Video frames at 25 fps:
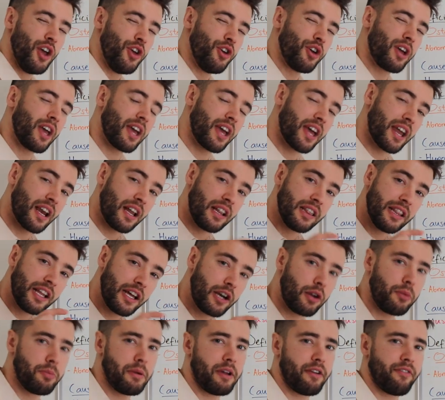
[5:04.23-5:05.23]
You can get a
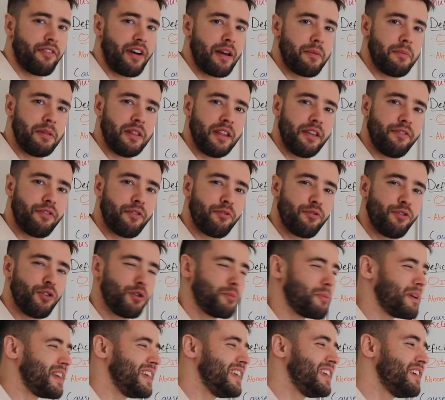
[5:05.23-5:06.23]
little bit of vitamin D from
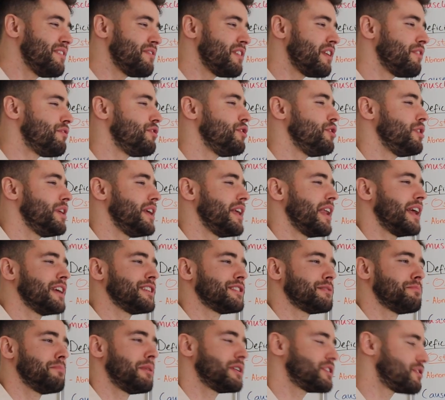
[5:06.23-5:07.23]
food, but even if you eat
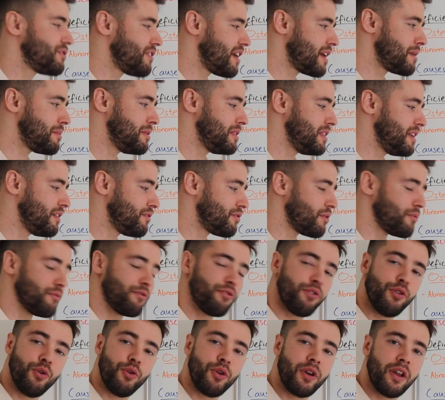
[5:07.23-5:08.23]
as much vitamin D
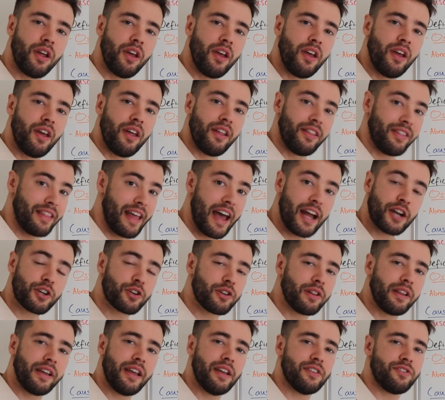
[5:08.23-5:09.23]
from food
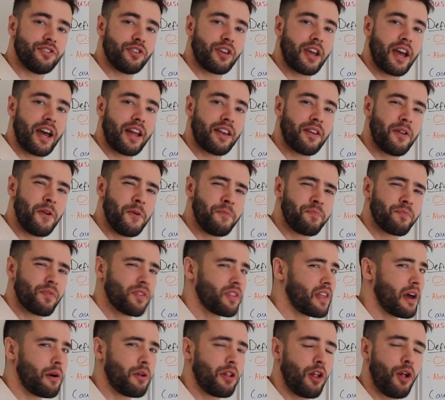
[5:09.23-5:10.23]
naturally as you can,
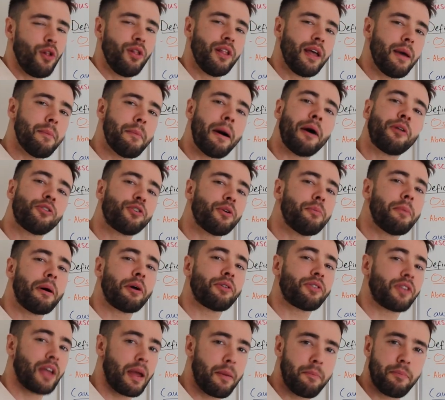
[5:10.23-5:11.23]
that will only amount to
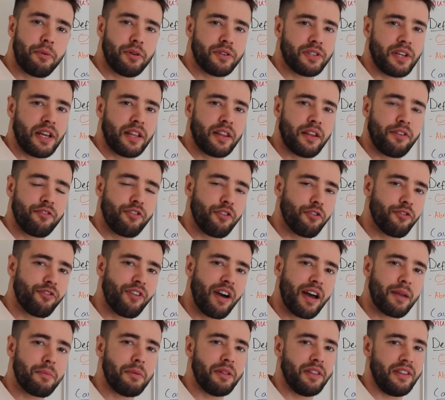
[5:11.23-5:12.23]
about 10% of your
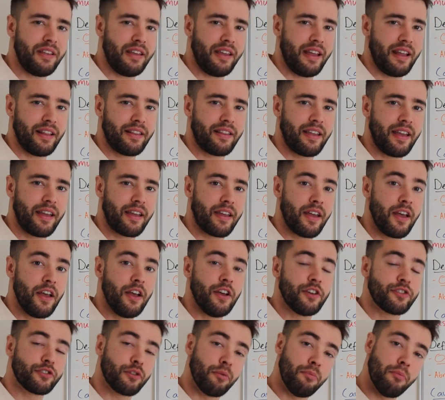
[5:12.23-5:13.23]
vitamin D intake.
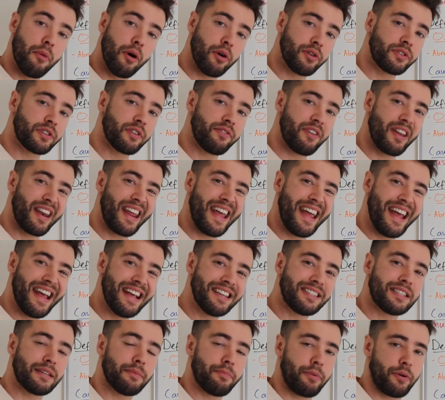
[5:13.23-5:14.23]
So most of it
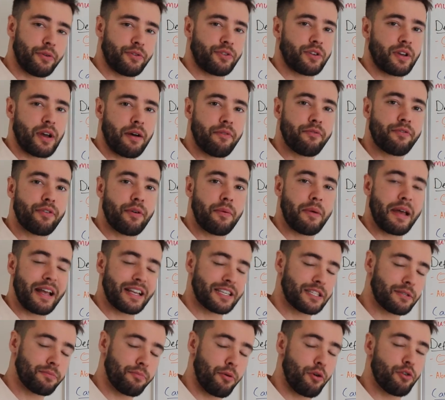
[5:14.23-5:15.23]
is supposed to come from
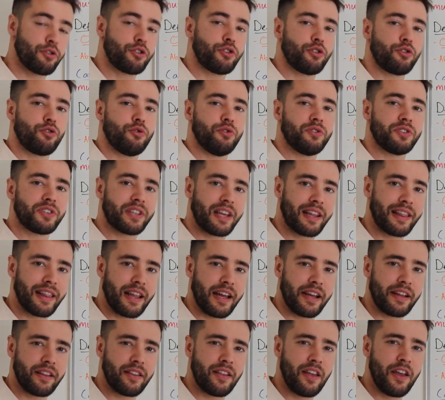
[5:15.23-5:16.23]
exposure to
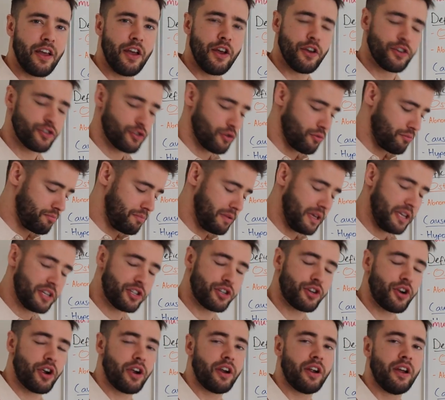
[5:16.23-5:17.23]
sunlight. So be
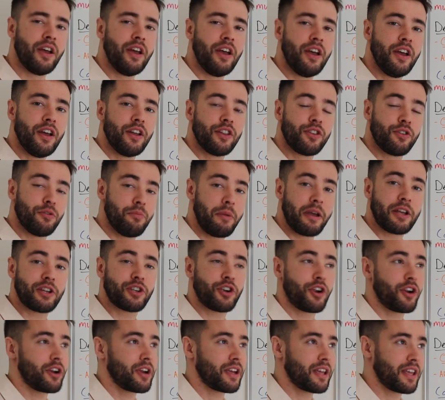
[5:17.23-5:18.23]
sure to make
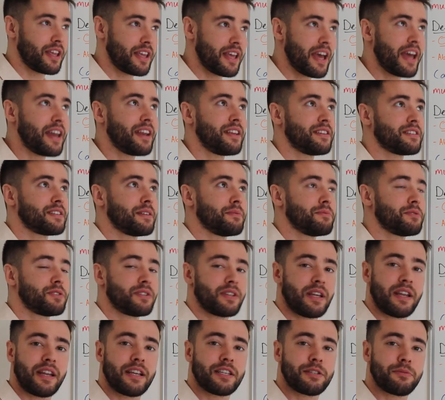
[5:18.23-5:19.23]
sure you're getting some
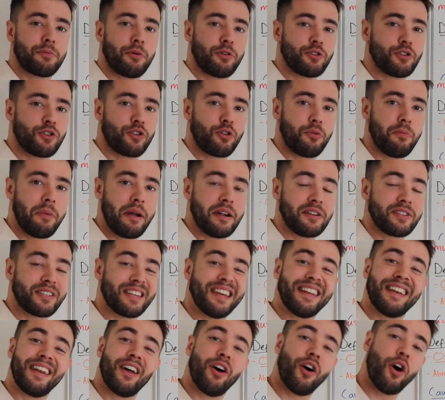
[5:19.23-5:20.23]
sun exposure to bare
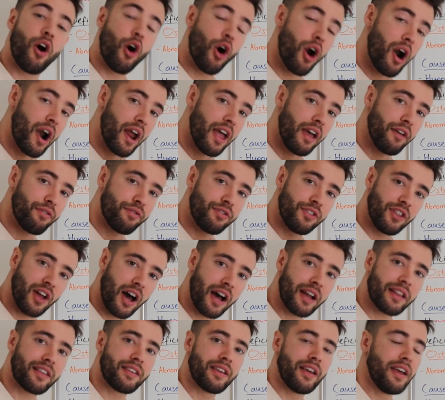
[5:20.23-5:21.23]
skin, or if
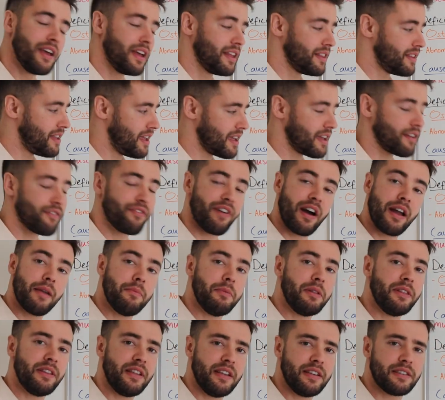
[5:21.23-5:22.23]
not, take a
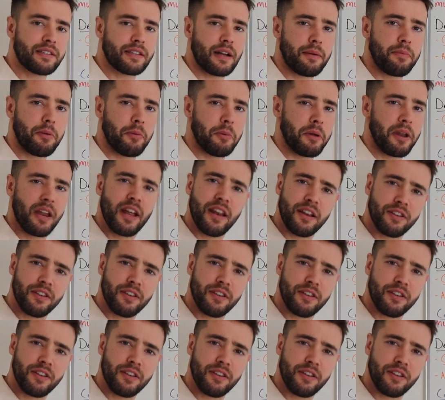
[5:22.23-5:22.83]
vitamin D supplement.